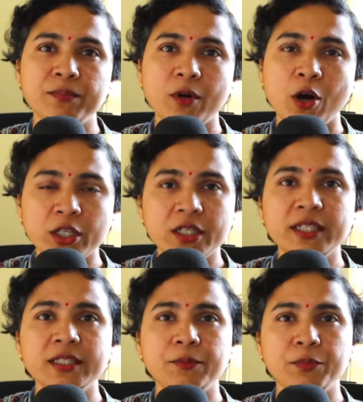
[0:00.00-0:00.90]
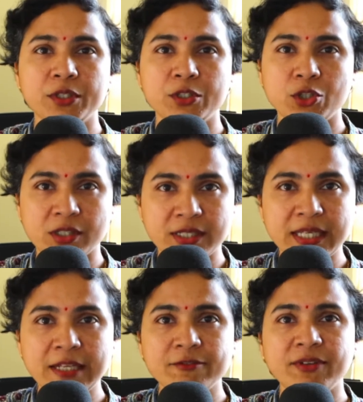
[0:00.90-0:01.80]
ordering the print
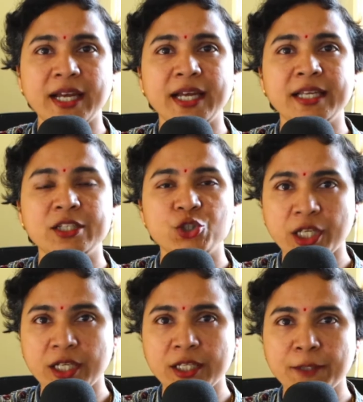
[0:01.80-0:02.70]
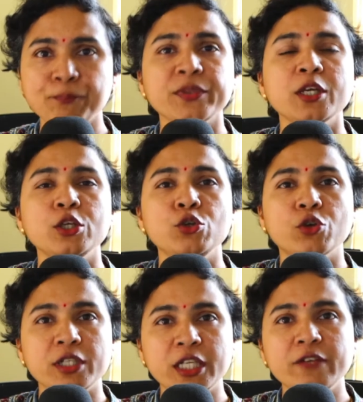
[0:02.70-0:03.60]
yourself and checking. You
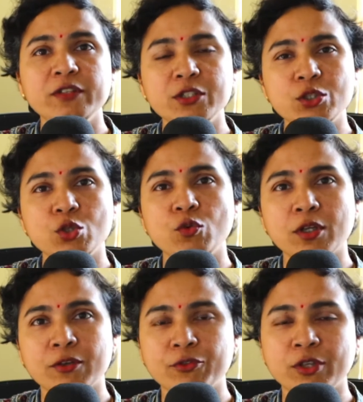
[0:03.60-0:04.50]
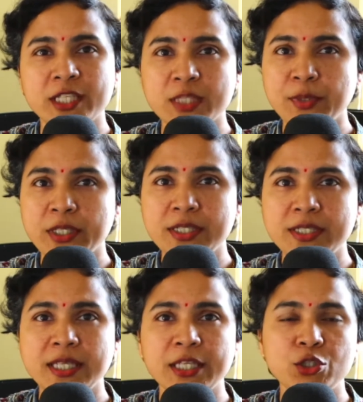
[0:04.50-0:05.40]
could give this to one of your experts
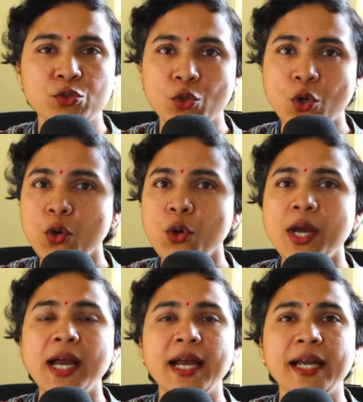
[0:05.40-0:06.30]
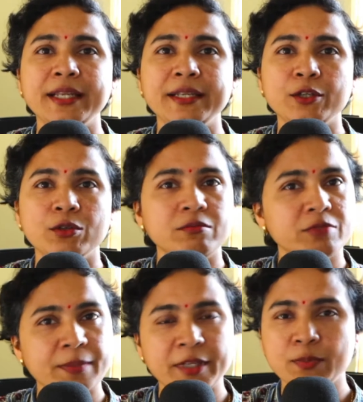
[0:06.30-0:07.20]
that you know, and you know
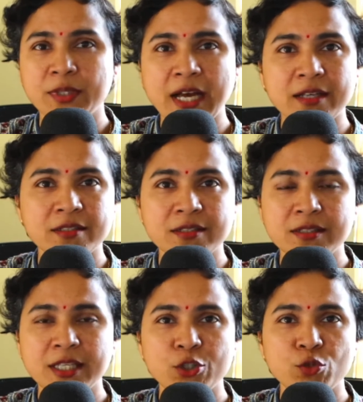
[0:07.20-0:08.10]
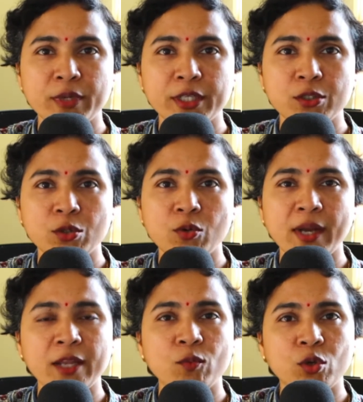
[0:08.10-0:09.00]
some expert artists that you might know
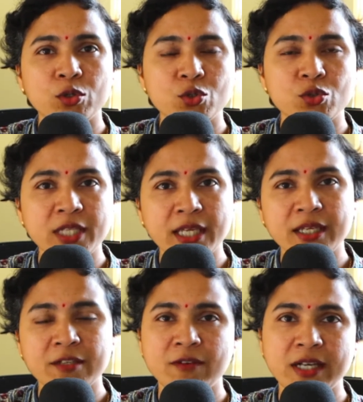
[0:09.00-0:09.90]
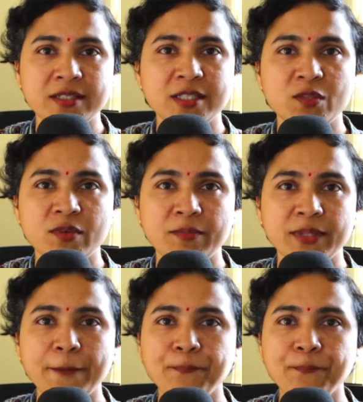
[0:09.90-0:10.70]
and want to take advices from them.